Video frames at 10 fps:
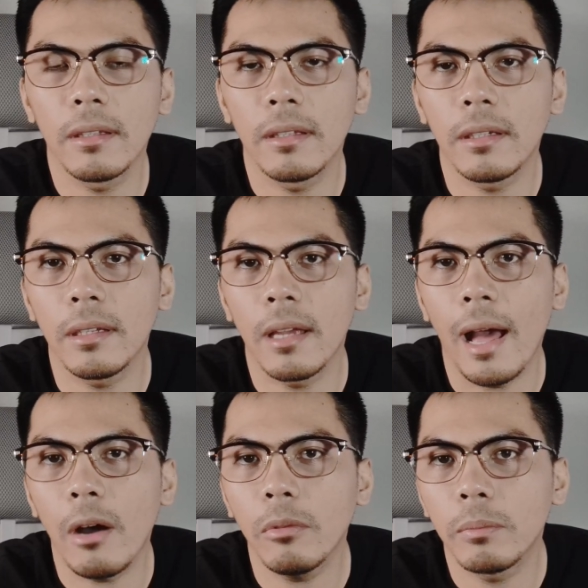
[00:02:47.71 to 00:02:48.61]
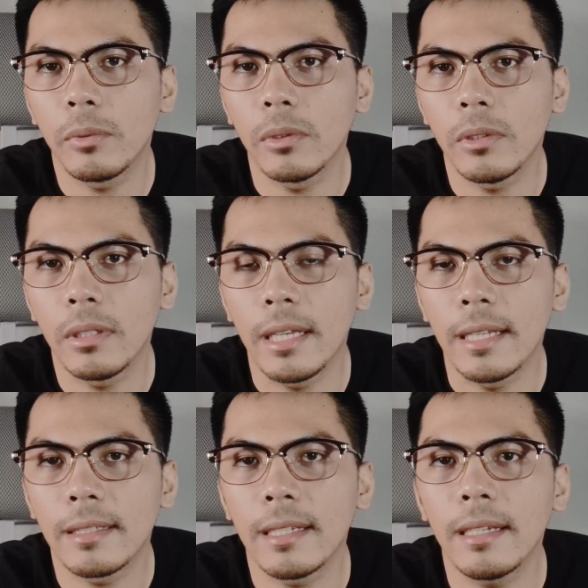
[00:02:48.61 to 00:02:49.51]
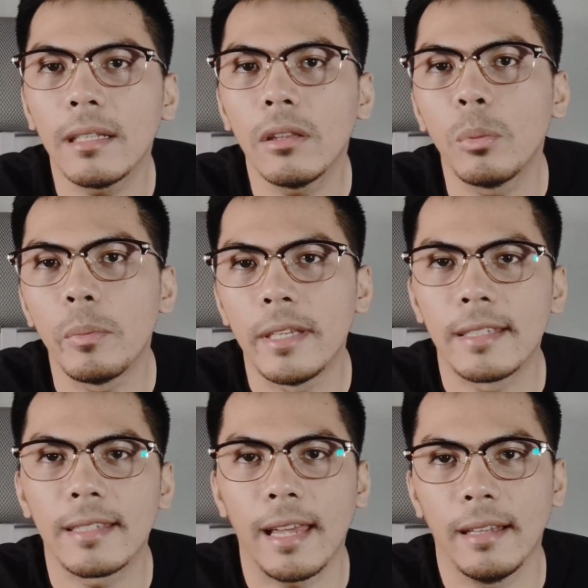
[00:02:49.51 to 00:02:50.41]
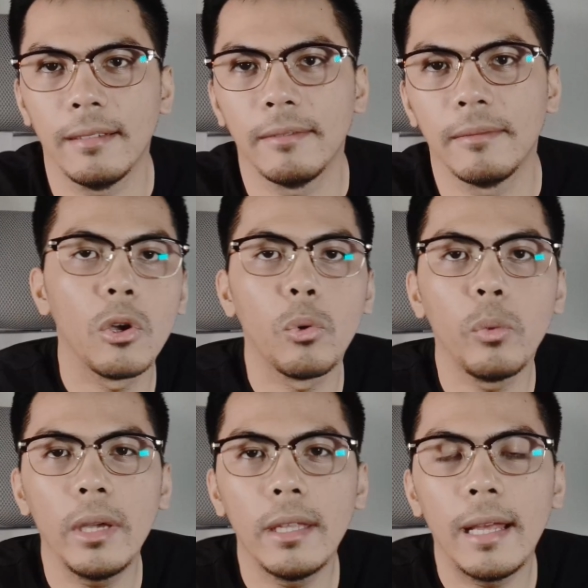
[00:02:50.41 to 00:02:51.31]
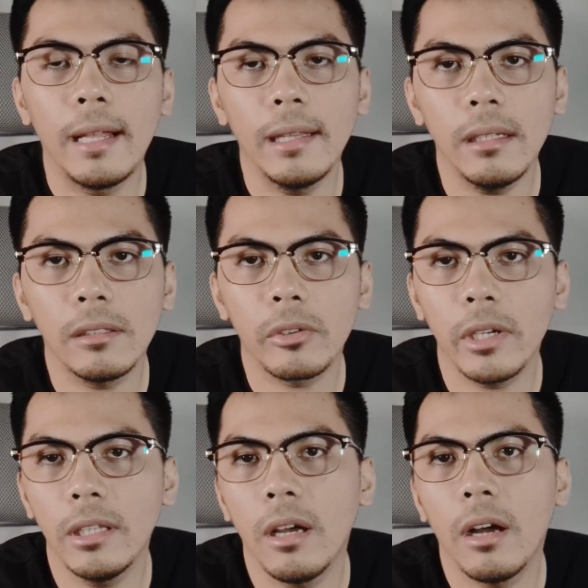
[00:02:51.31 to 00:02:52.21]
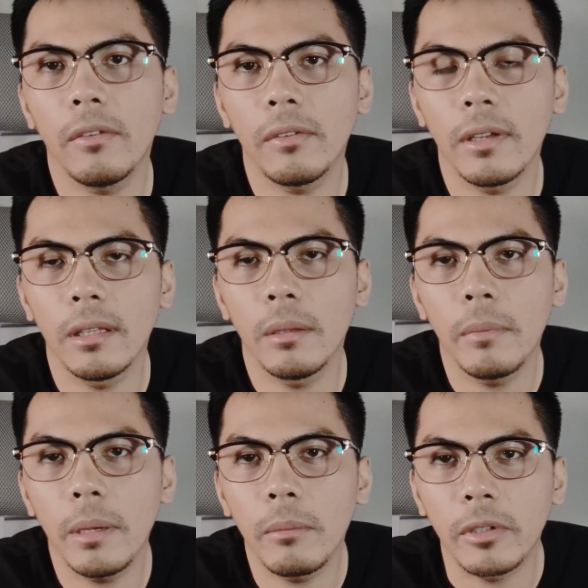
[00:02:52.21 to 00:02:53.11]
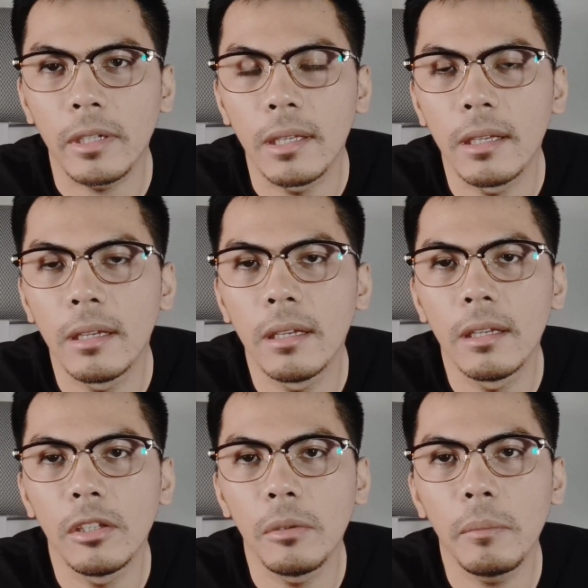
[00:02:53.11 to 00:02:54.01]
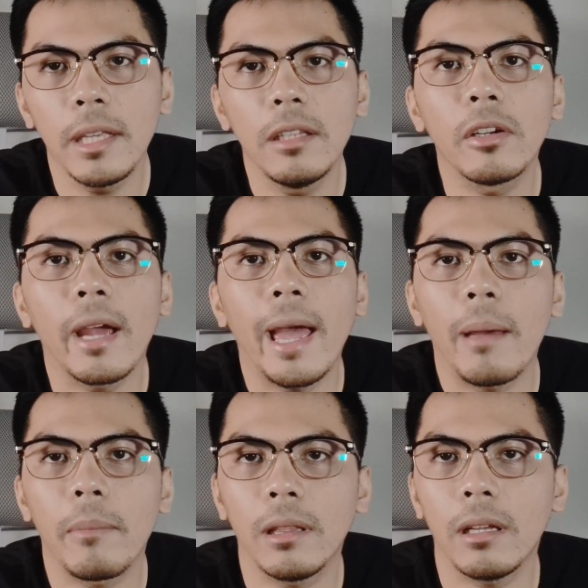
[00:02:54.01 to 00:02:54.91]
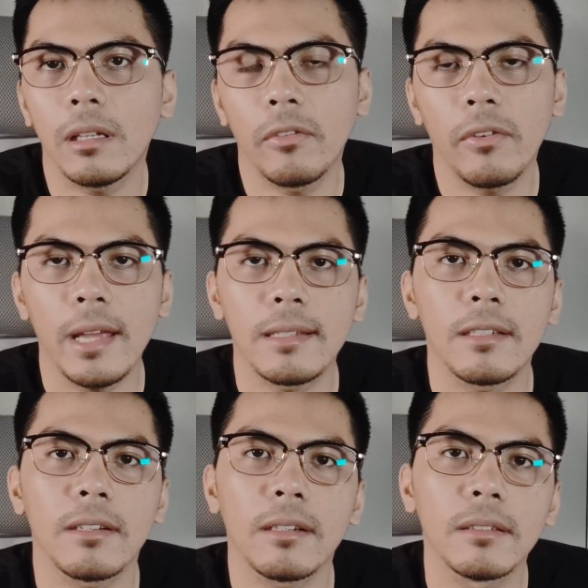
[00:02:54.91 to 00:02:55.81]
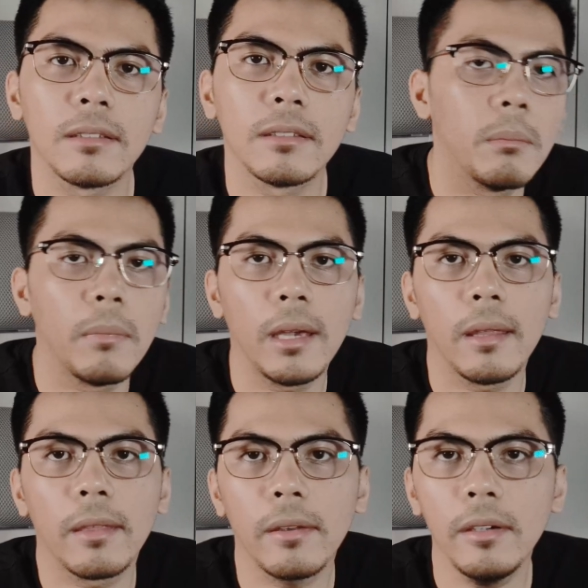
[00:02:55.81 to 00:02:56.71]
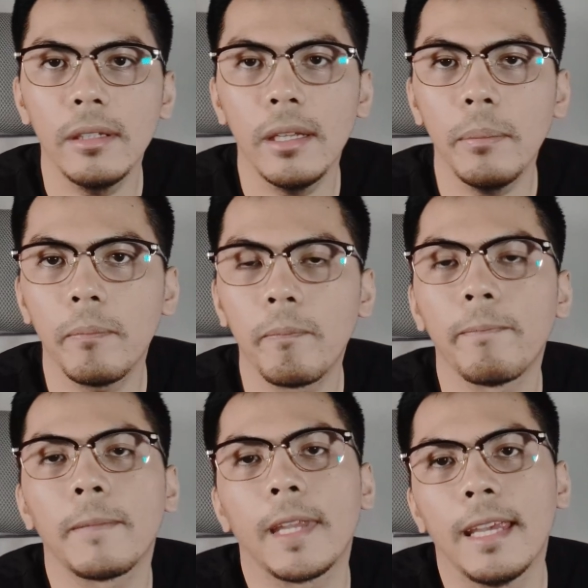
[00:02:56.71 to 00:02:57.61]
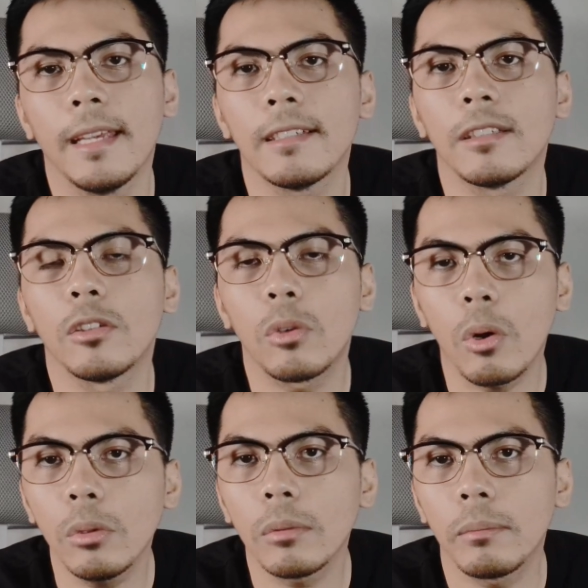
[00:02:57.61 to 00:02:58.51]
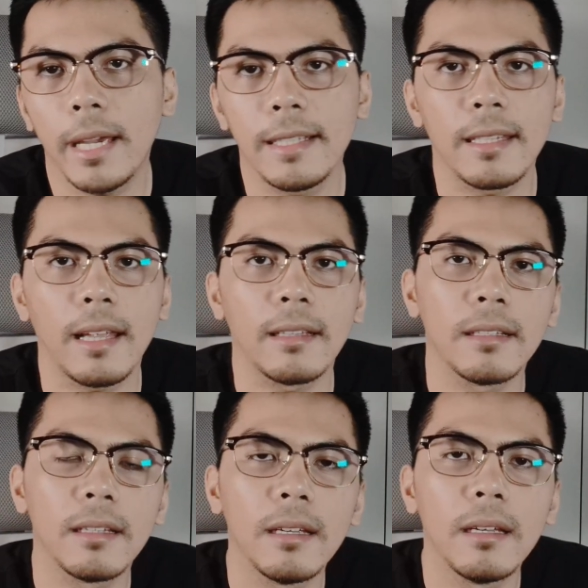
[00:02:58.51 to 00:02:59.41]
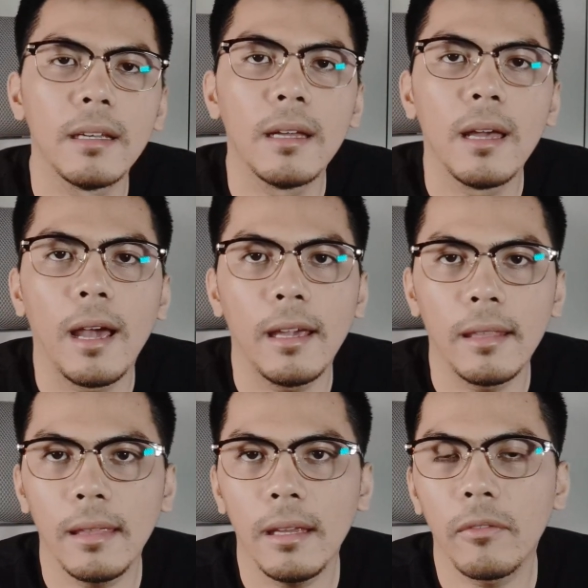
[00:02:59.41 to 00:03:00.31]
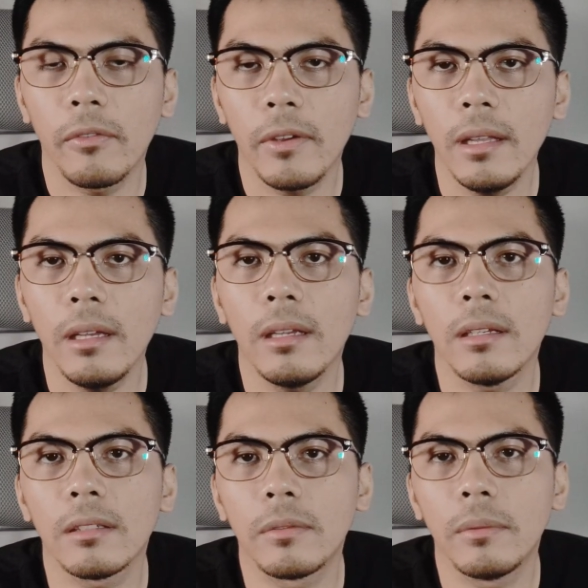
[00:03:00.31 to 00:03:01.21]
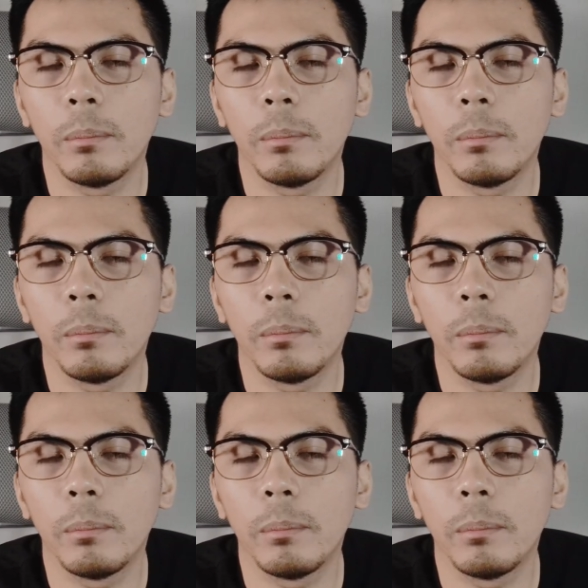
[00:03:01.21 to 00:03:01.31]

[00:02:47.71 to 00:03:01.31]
the output in a single loop instead. With a little trade-off in the memory, you made your app a lot faster. My third tip is growth mindset. I think failing is